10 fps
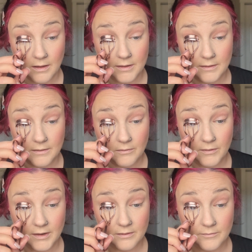I
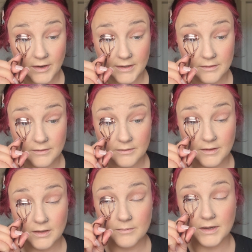do wear them
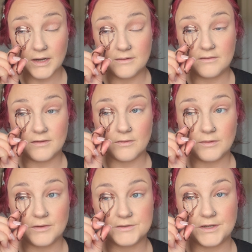regularly, but I
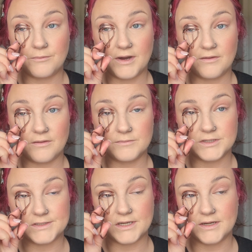don't usually wear
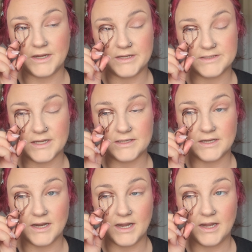them just on days
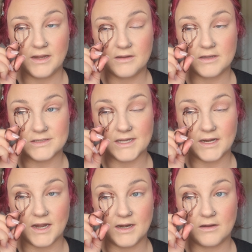like today because
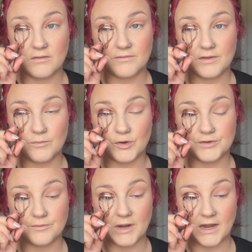I kind of go for the
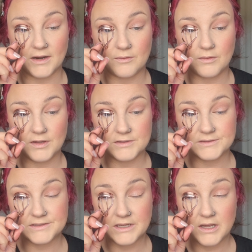more dramatic
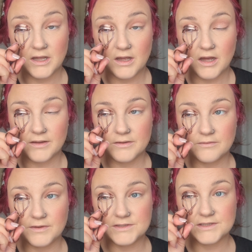ones.
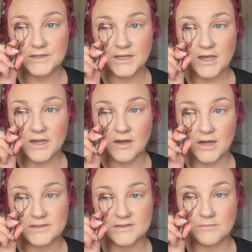Although recently I
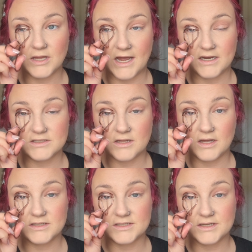got some lash
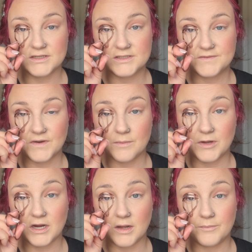clusters
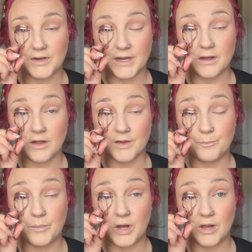from a company
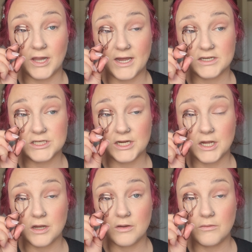called Paulash
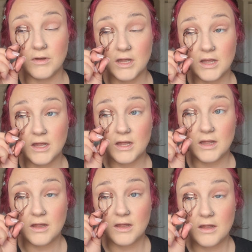& Co.
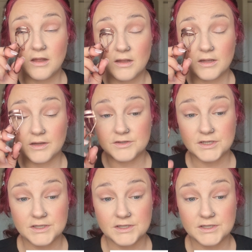You